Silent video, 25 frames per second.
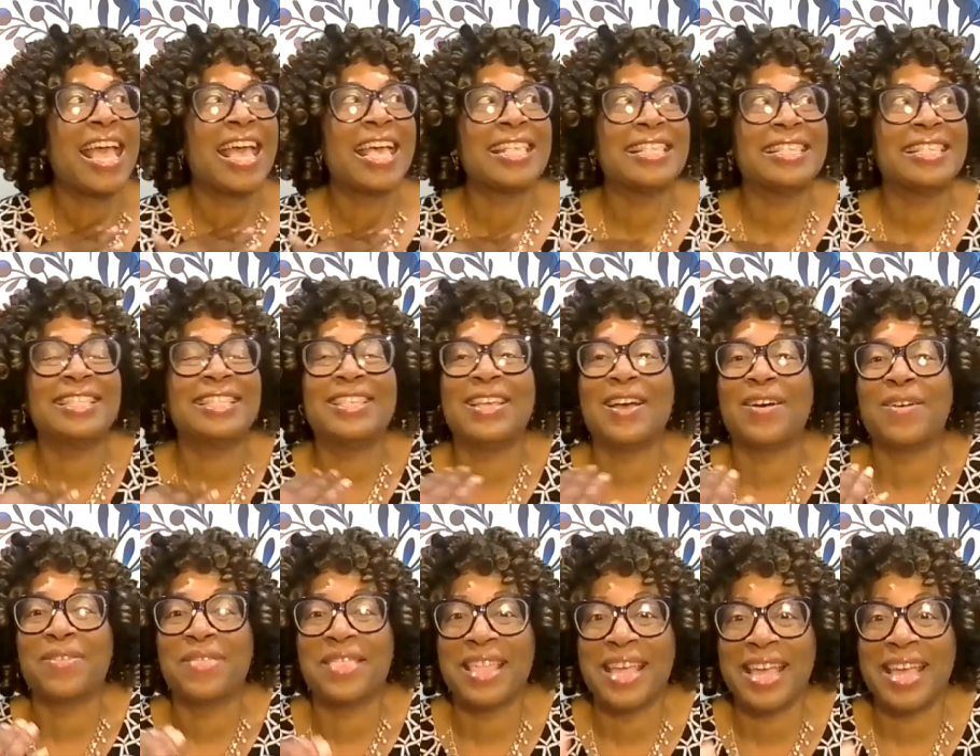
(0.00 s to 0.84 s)
And
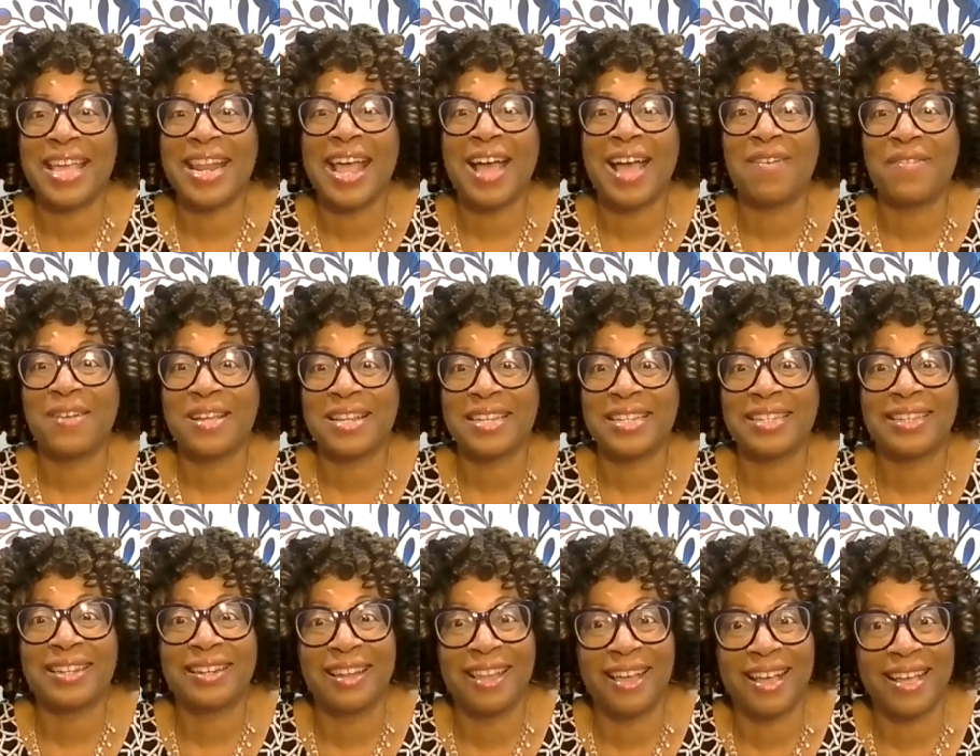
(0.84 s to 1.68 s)
so then I went
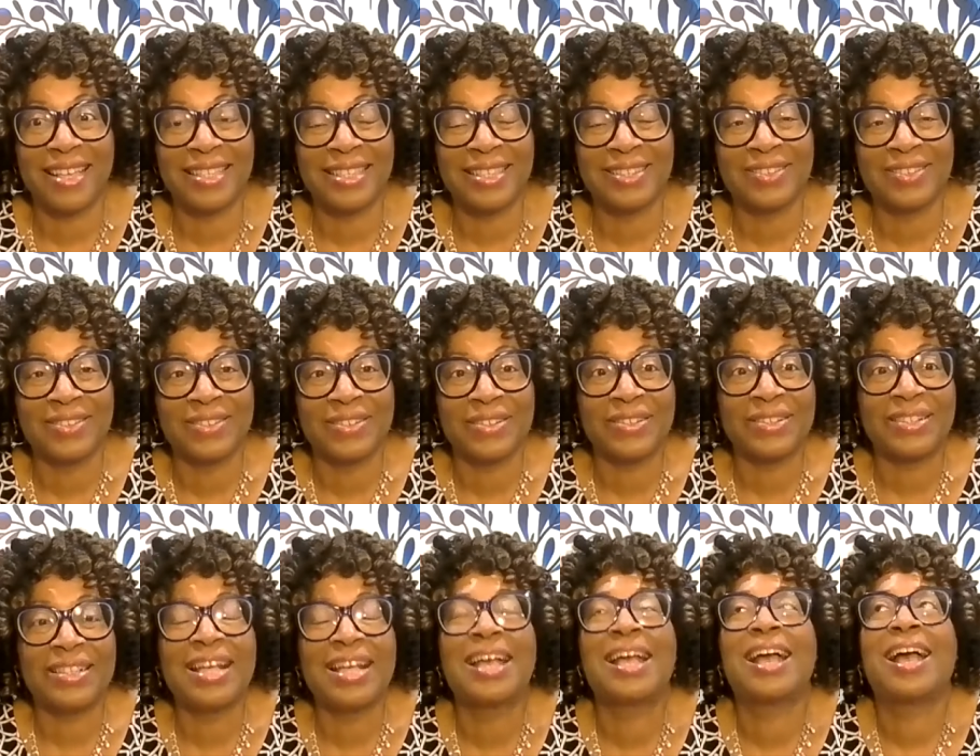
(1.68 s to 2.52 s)
to law
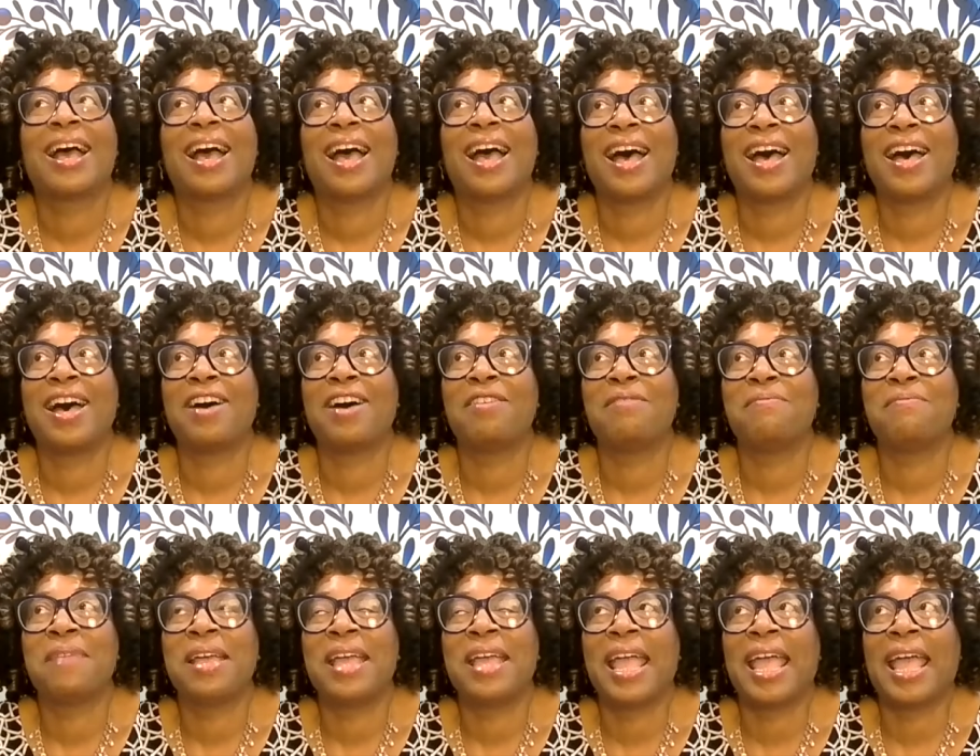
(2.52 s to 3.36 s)
school.
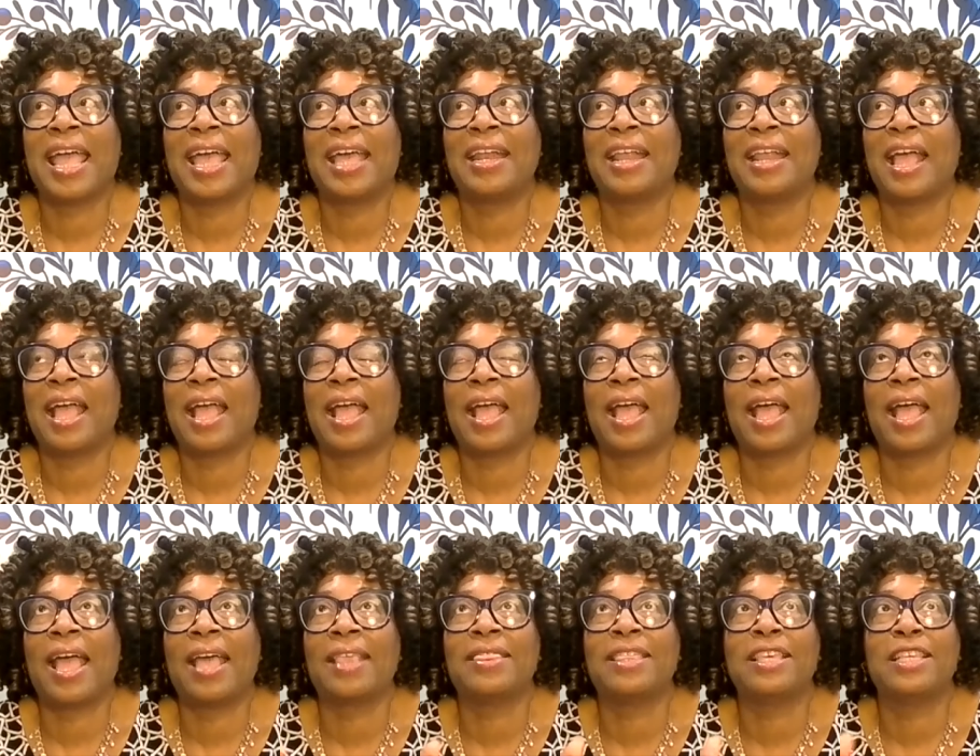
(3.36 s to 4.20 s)
Um, and
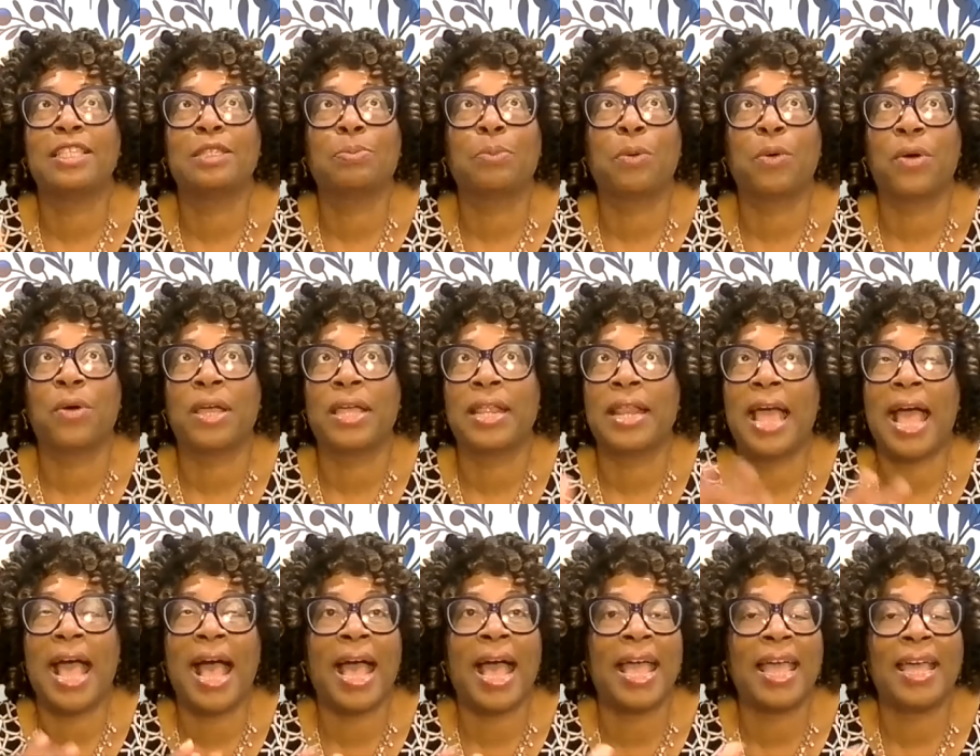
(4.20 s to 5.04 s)
at this point,
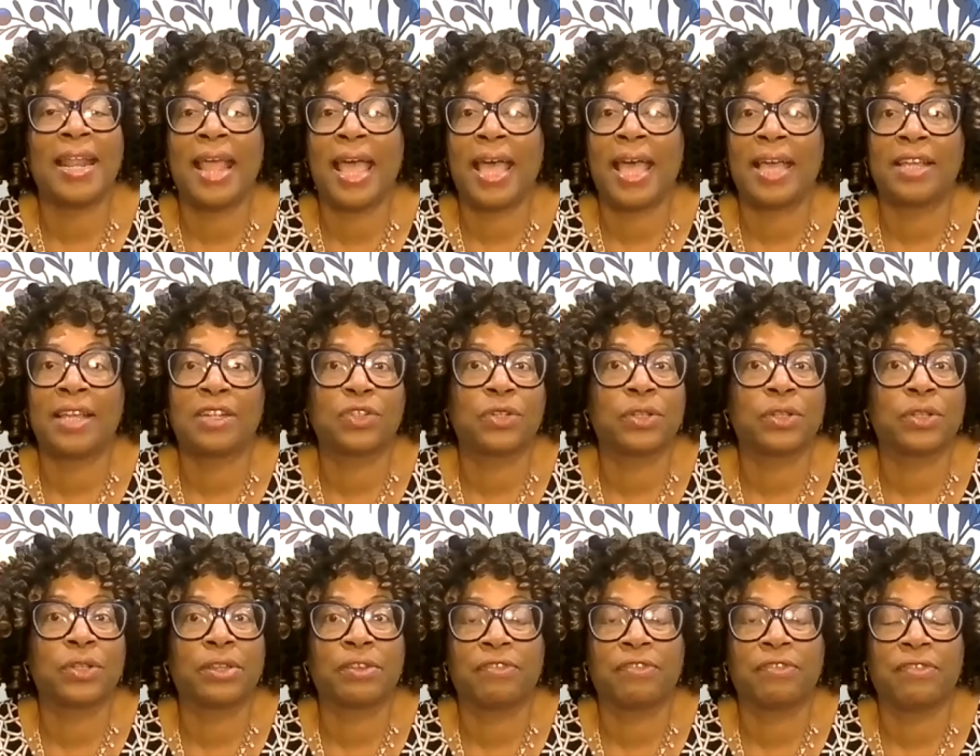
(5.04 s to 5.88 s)
I had actually
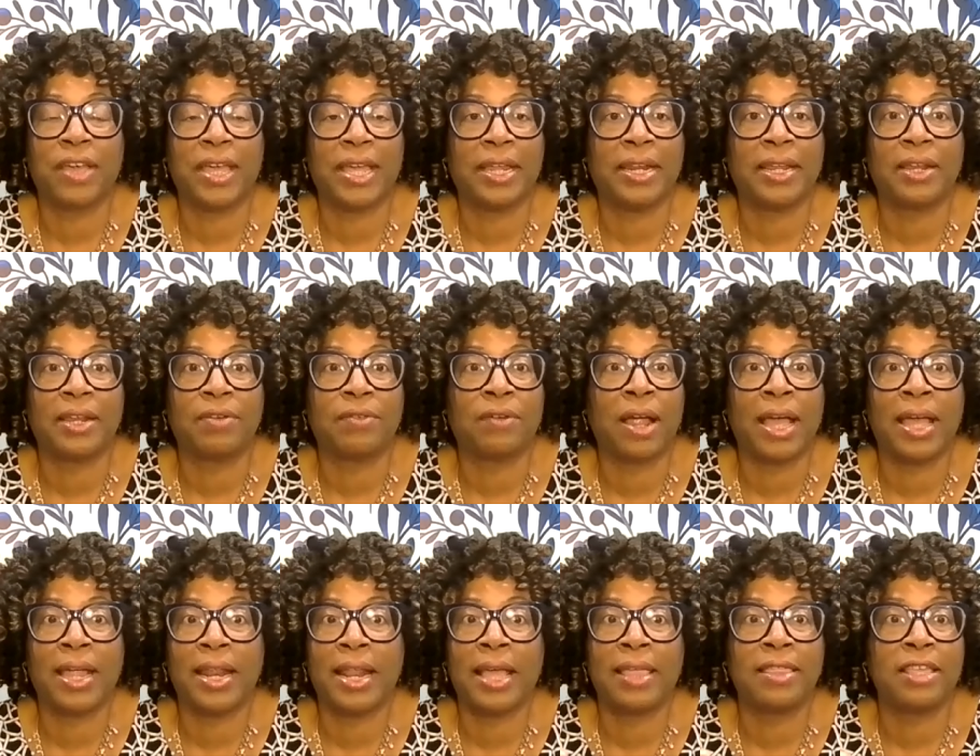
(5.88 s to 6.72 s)
faded, right?
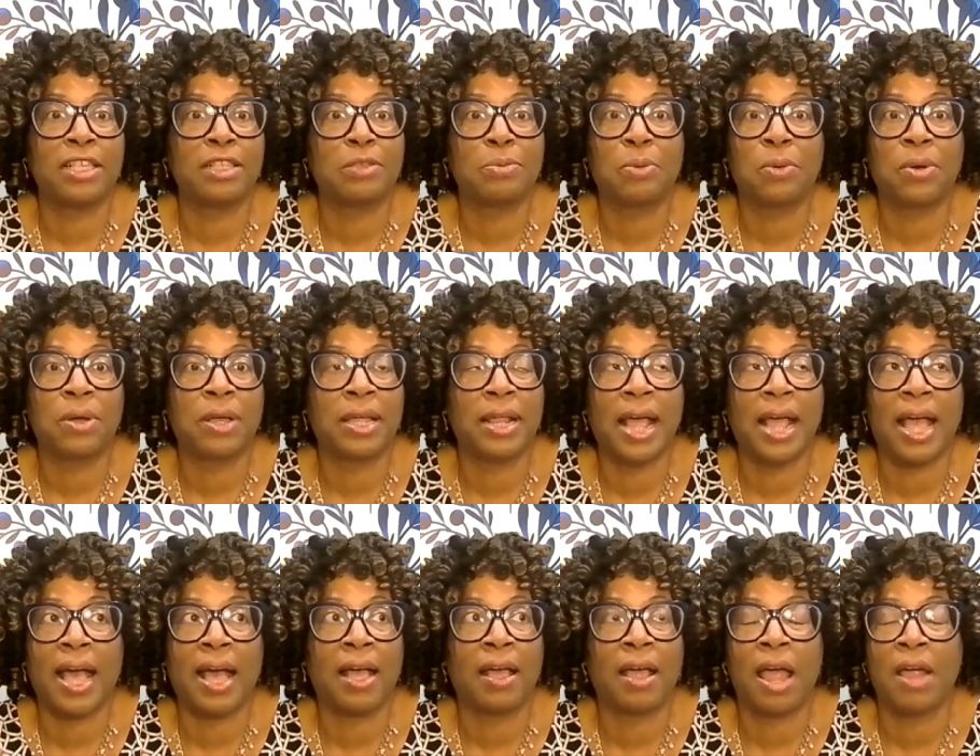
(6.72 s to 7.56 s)
At this point,
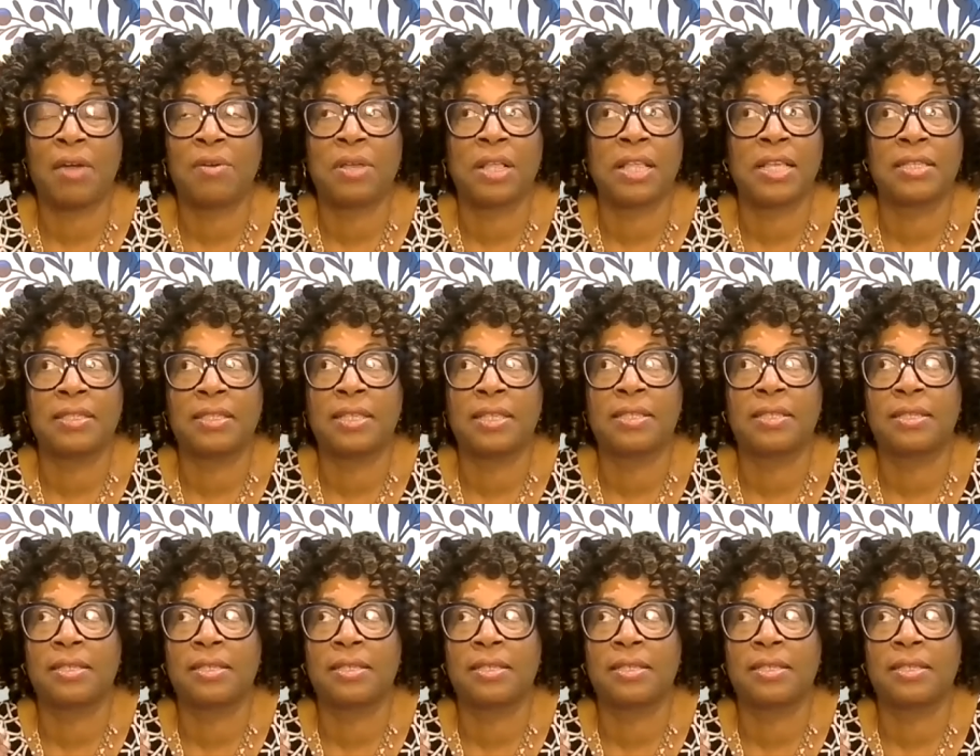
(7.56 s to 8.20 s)
I, I realized this